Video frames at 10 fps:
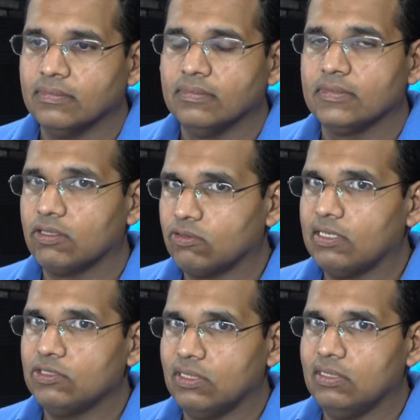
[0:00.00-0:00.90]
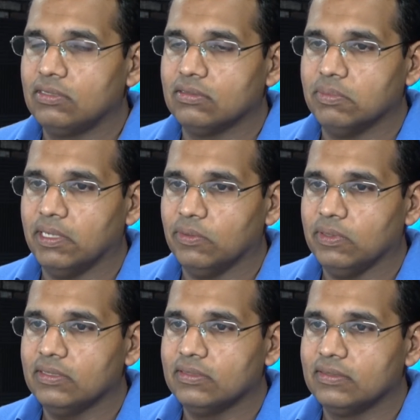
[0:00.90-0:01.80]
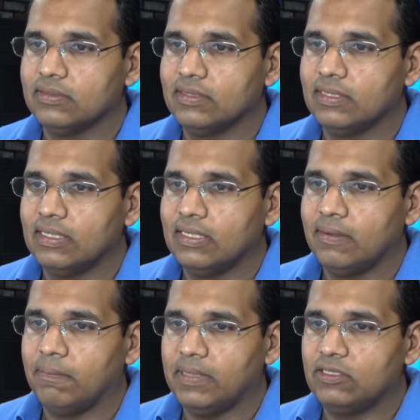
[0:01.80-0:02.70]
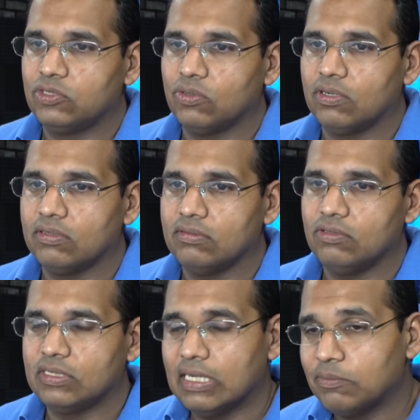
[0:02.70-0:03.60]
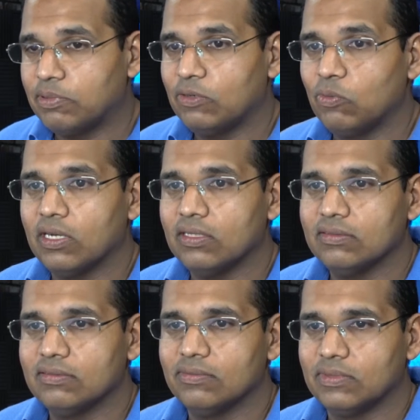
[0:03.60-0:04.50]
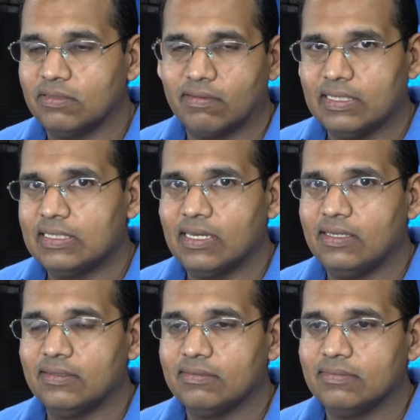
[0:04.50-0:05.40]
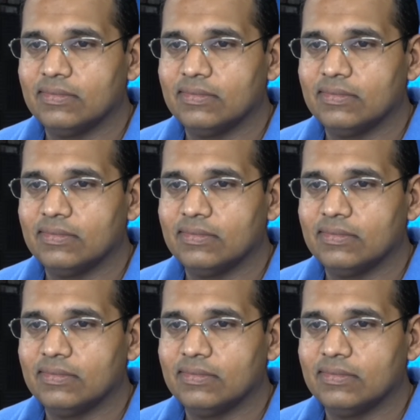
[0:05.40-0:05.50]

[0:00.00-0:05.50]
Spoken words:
Congratulations, by the way. Make sure you celebrate well with the right cake.